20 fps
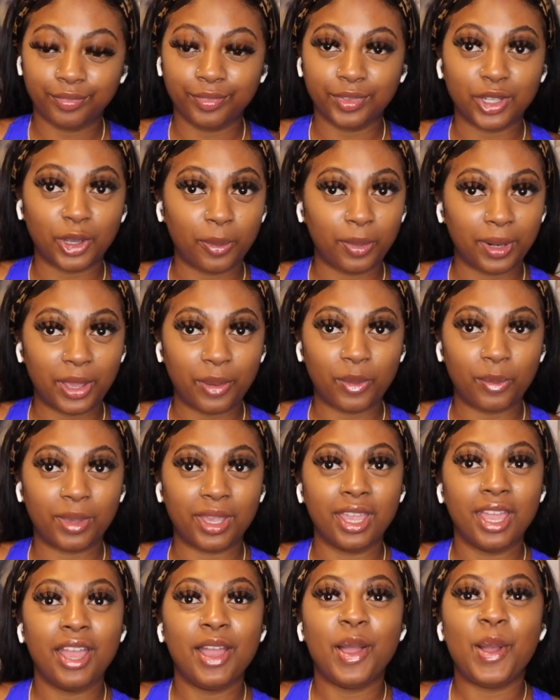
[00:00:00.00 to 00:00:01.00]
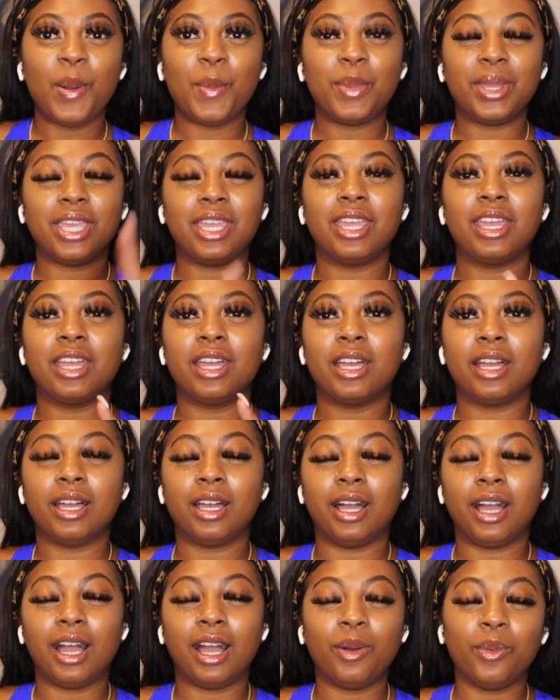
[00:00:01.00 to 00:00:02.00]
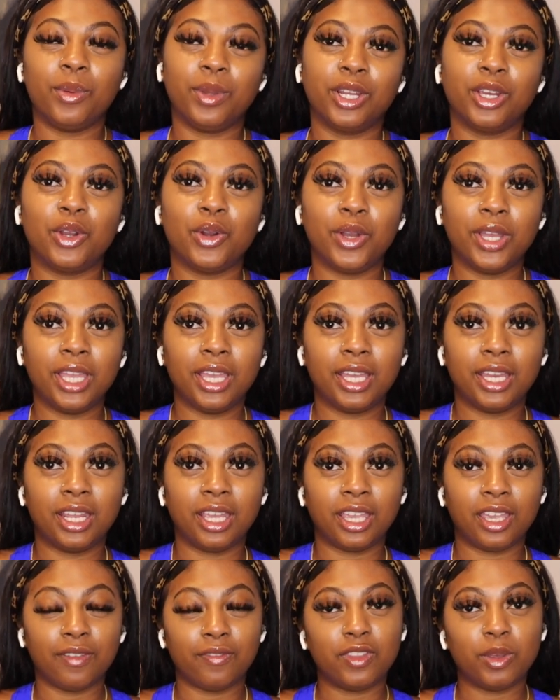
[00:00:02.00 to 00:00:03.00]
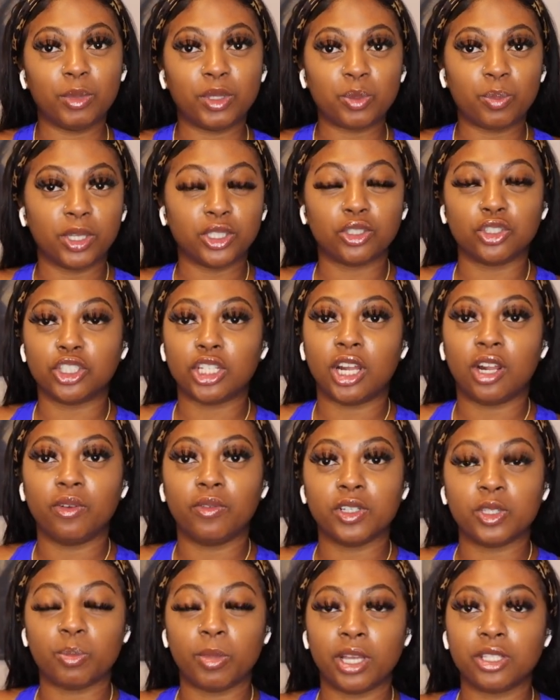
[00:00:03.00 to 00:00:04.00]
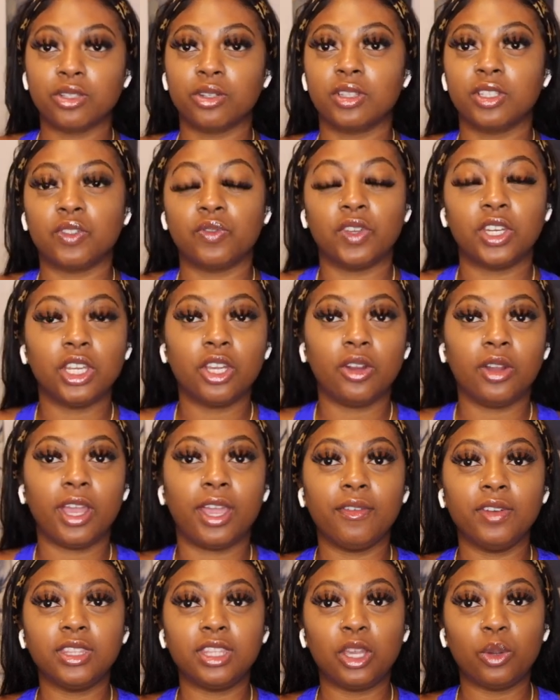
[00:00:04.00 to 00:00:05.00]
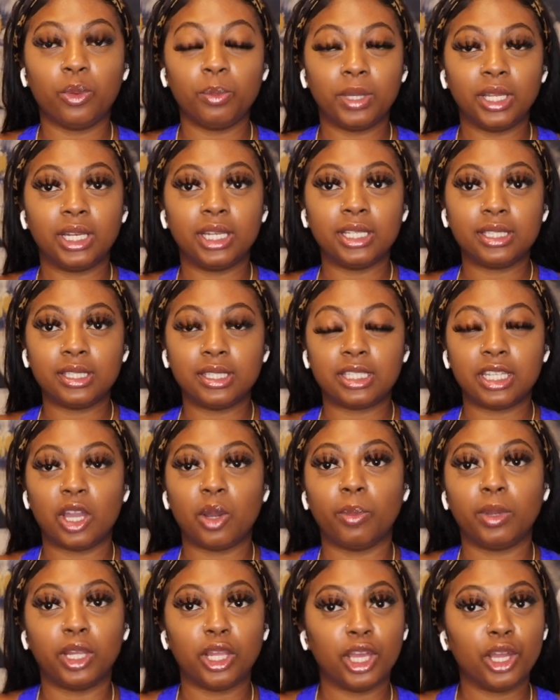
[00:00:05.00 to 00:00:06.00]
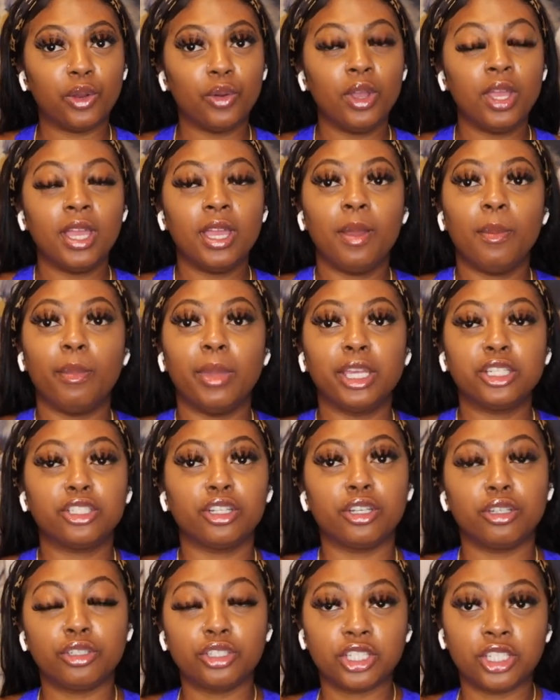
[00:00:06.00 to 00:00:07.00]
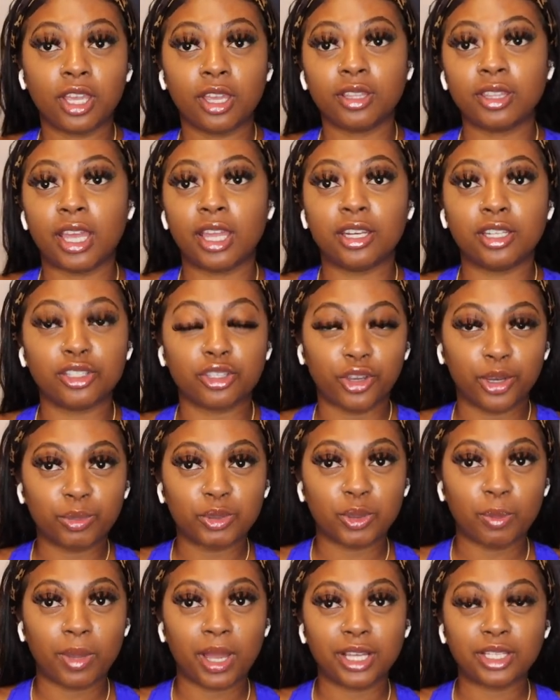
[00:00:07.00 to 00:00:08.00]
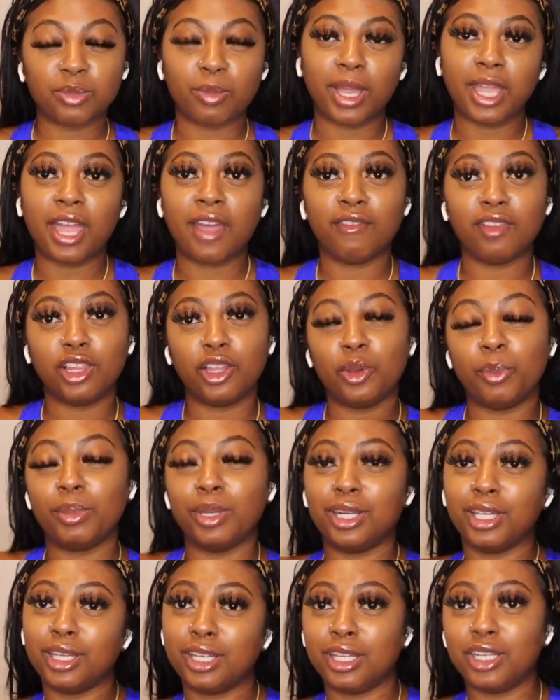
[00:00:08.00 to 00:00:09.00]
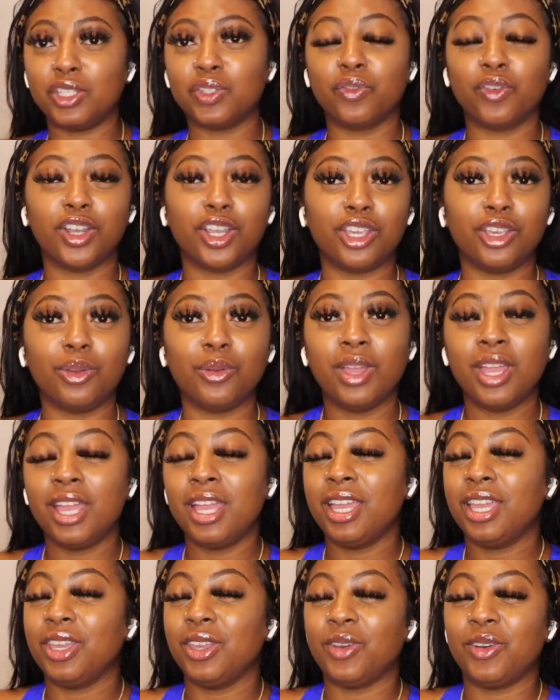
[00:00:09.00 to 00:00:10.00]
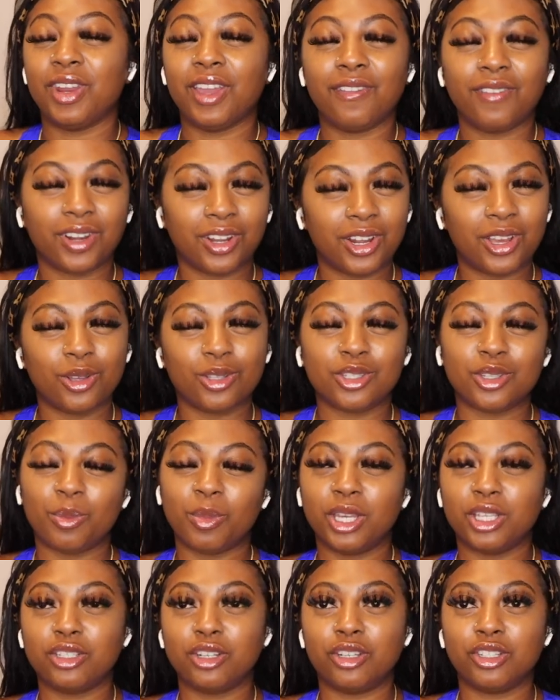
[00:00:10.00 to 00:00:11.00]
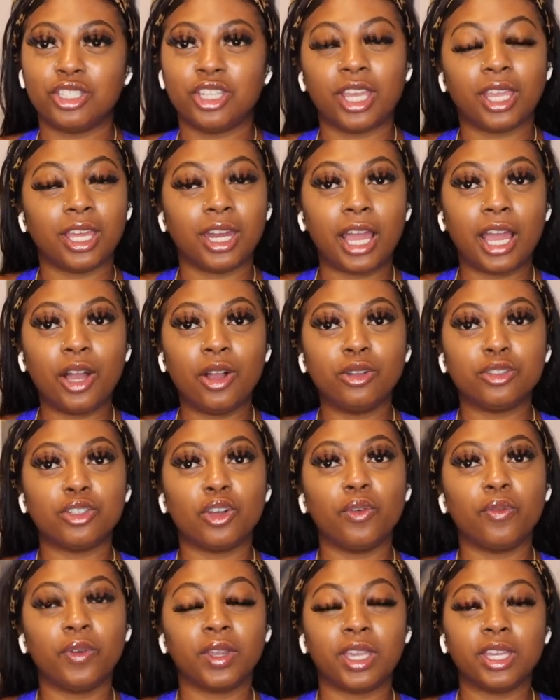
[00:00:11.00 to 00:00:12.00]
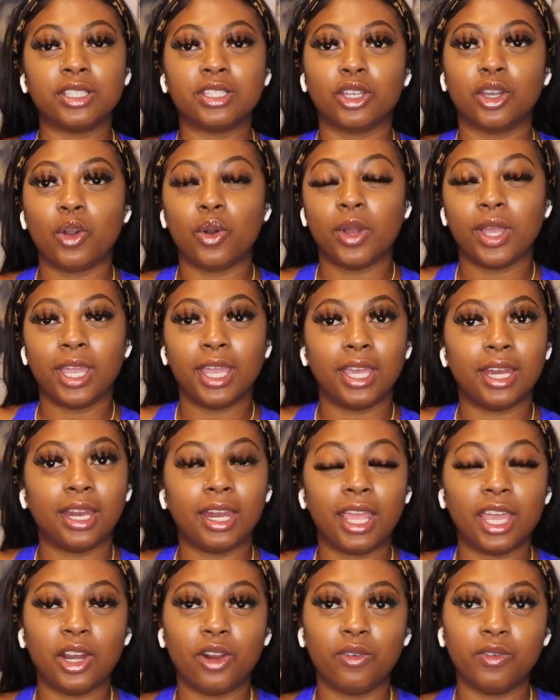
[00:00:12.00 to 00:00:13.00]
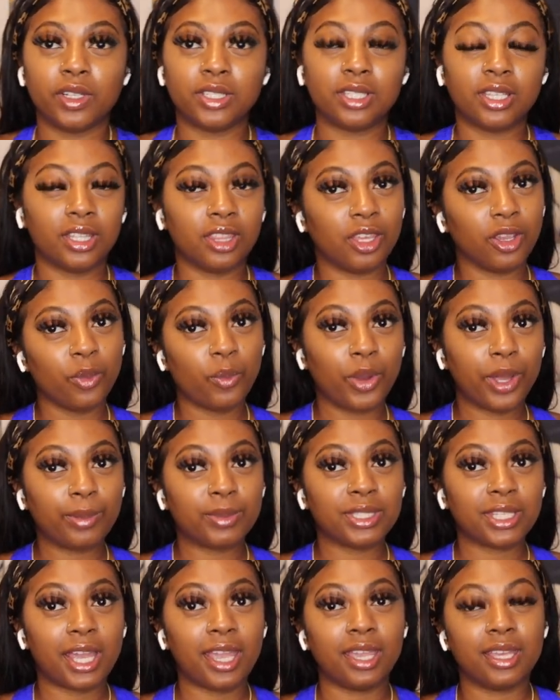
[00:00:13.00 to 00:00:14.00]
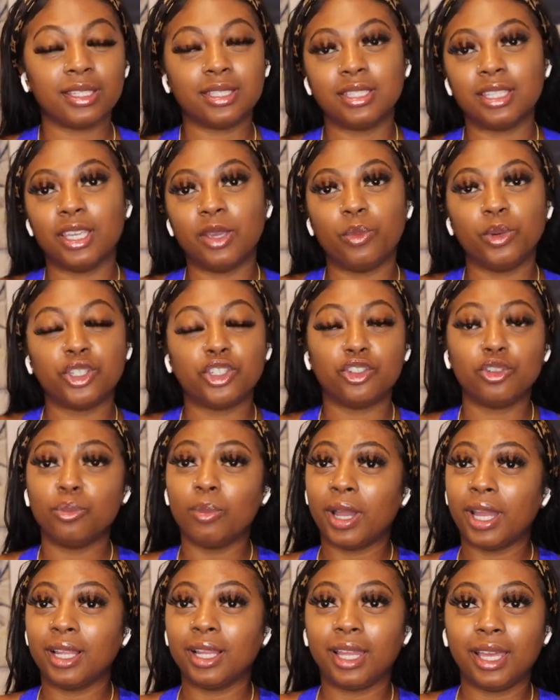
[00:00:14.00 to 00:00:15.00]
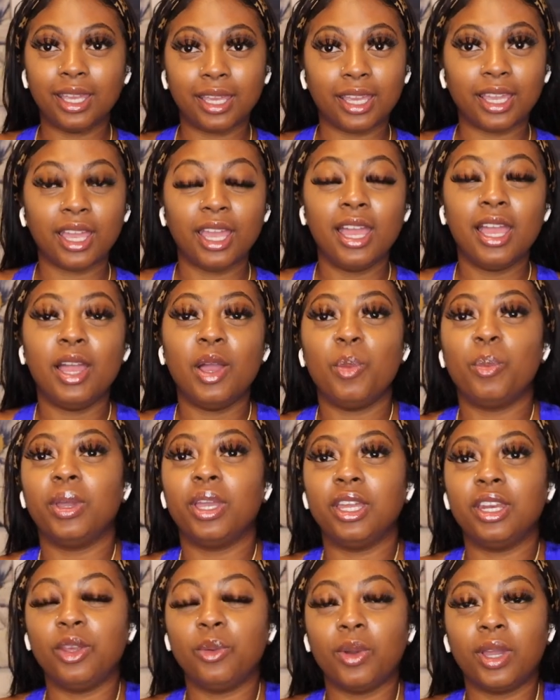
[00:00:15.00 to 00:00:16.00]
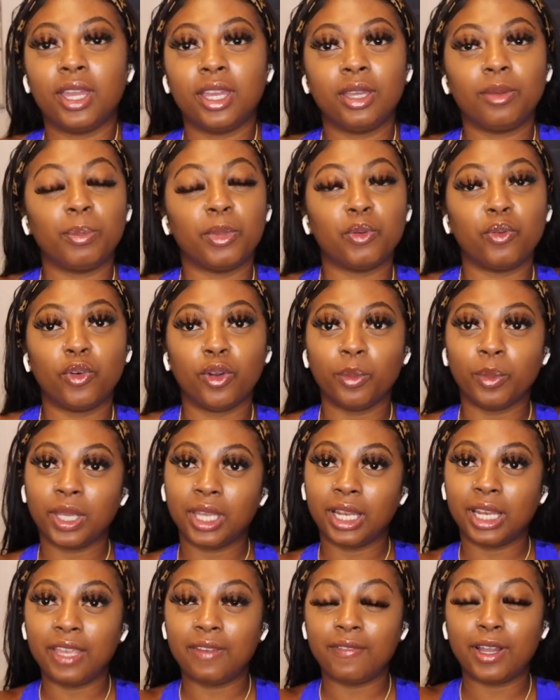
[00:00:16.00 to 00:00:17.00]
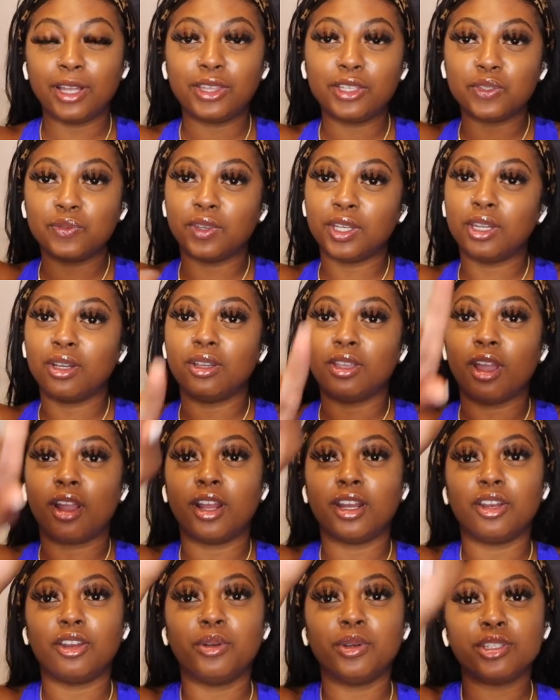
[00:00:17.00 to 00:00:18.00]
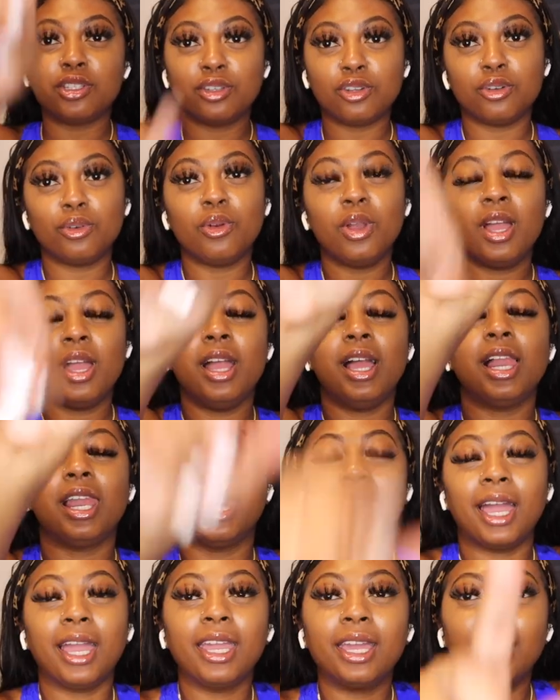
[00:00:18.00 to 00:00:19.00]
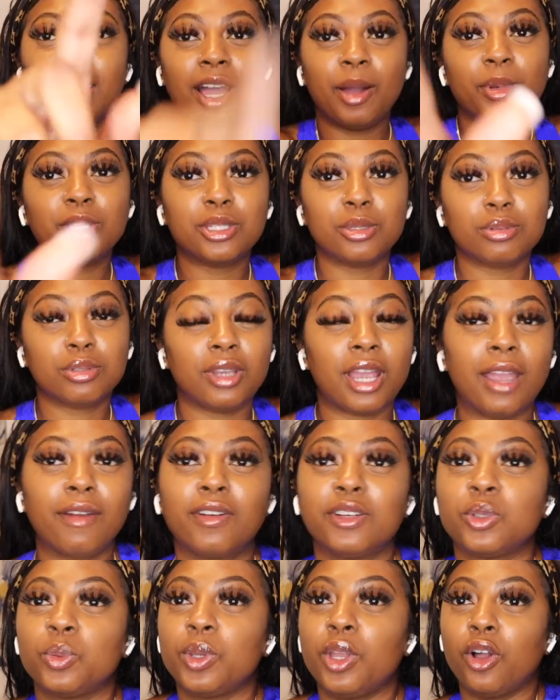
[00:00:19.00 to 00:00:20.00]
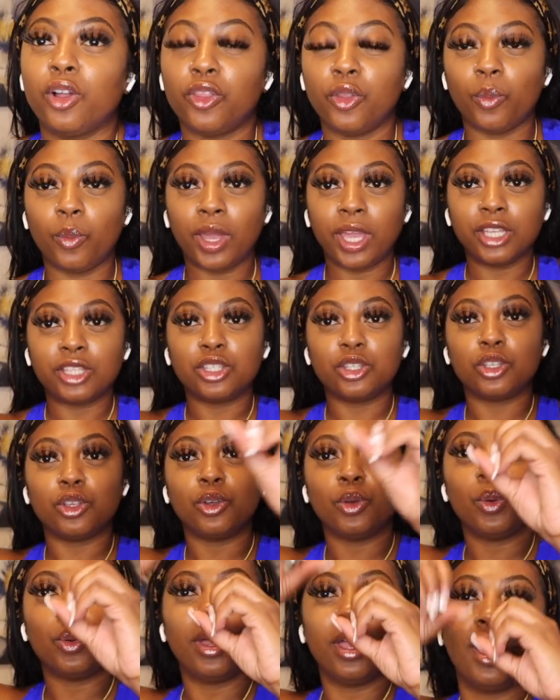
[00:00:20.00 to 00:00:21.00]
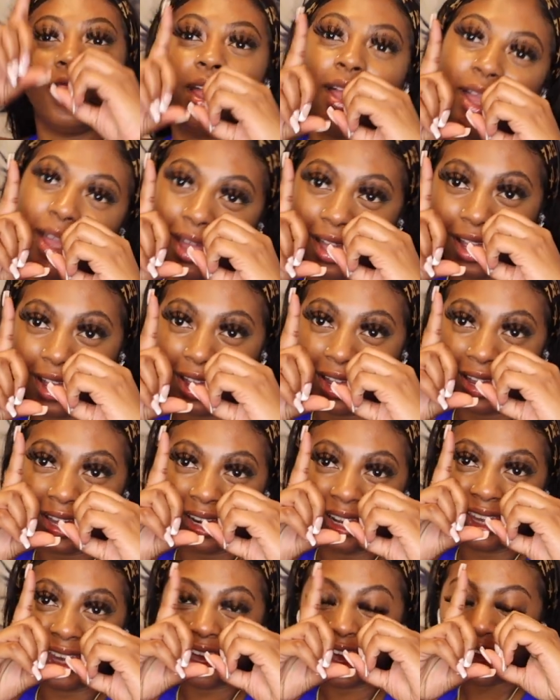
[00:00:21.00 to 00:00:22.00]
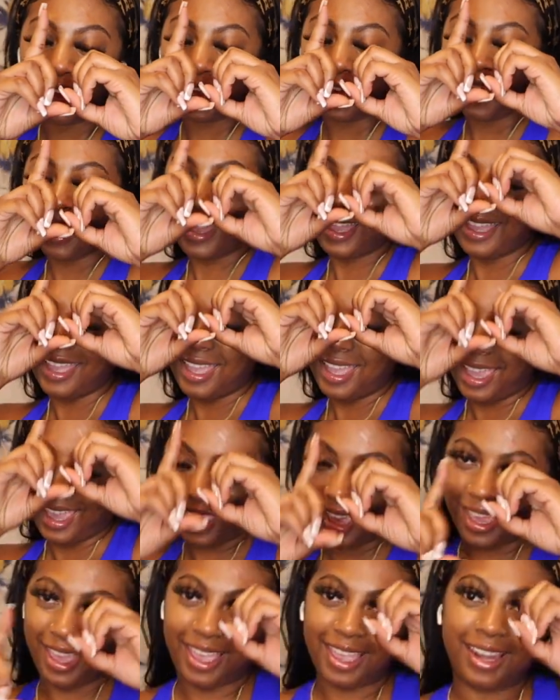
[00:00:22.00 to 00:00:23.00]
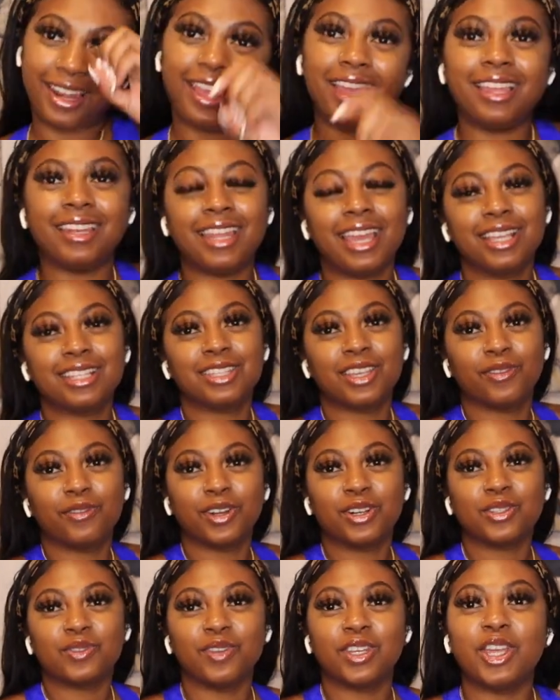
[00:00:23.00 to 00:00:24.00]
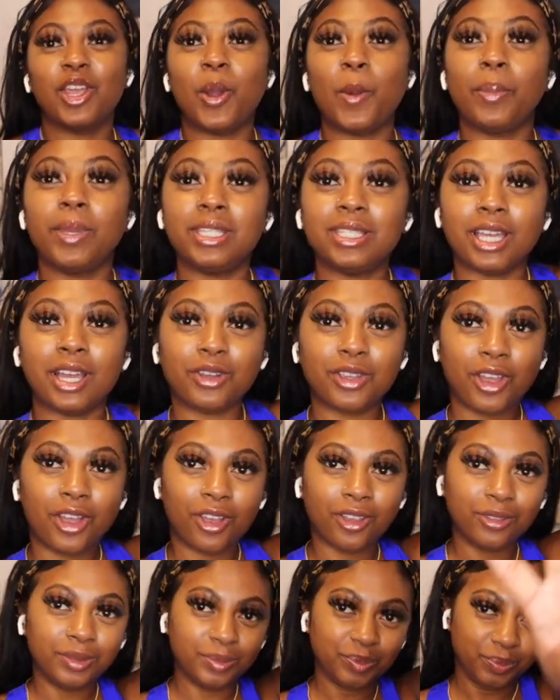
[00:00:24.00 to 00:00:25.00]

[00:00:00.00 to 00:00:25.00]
Don't play with me. But yeah, I want to go ahead and give them a special shout out for sponsoring this video. Everything will be listed down below. Make sure you check that description box. Might have a little bit of goodies for you. You never know. So make sure you check it out. Don't forget to go ahead and head over to their website and see what you might like. But anyway, before we leave out this video, y'all already know what to do. Like, comment, subscribe, because we on the way to 100K. And that's it for this video. Peace out, y'all.